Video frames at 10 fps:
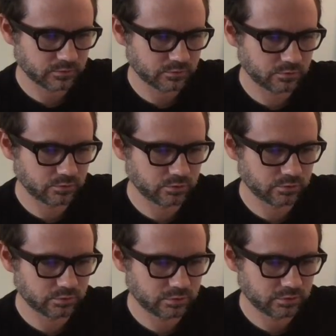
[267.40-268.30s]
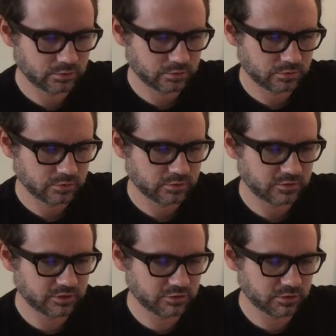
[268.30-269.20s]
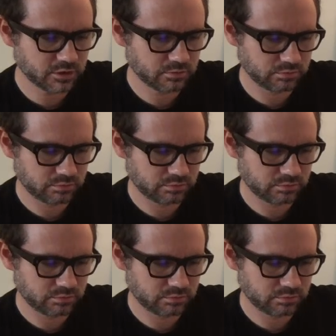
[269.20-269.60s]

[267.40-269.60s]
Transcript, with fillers: Cool. Did you though?